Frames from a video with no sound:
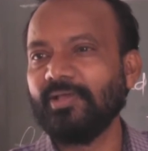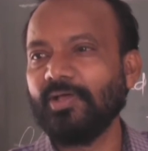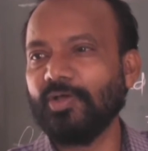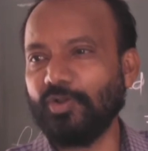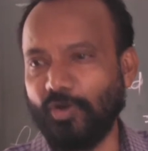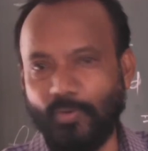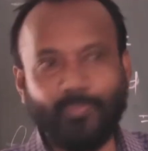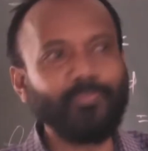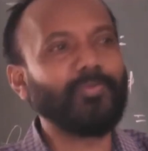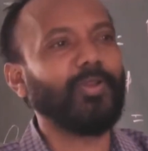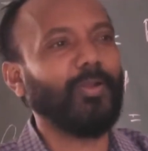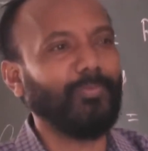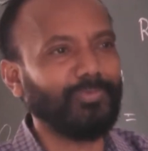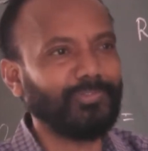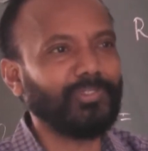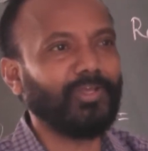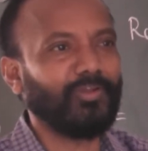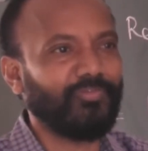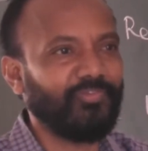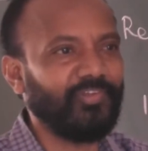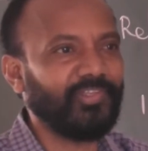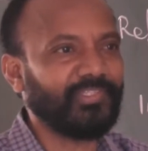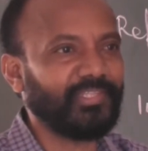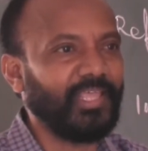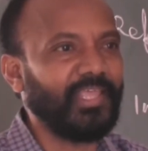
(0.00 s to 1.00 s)
rooftop
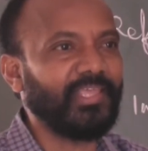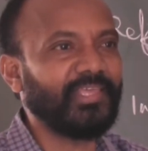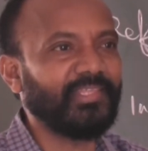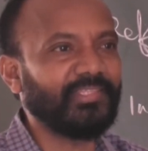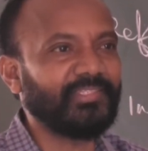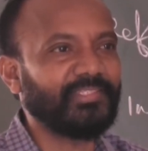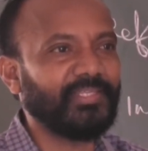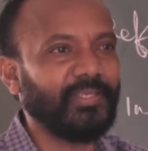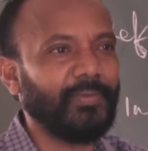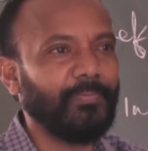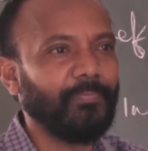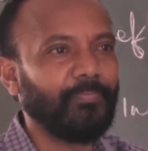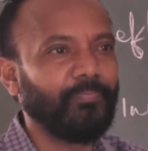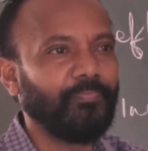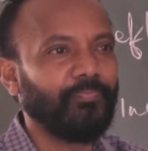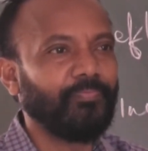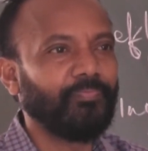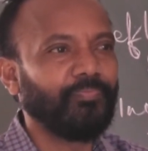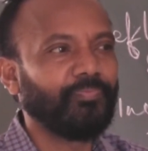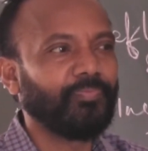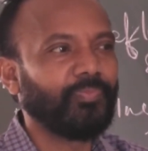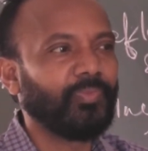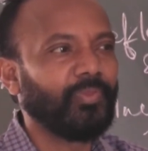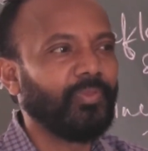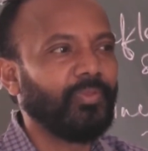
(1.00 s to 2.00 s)
surface i can say
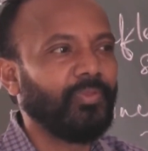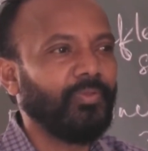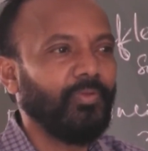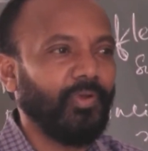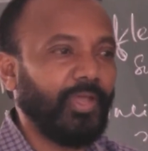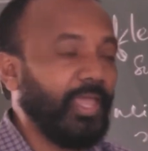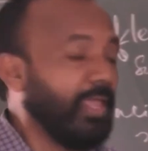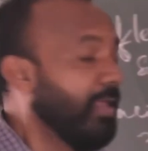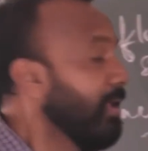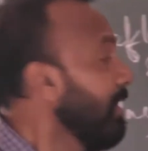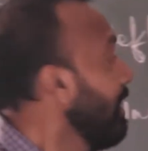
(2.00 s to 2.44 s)
okay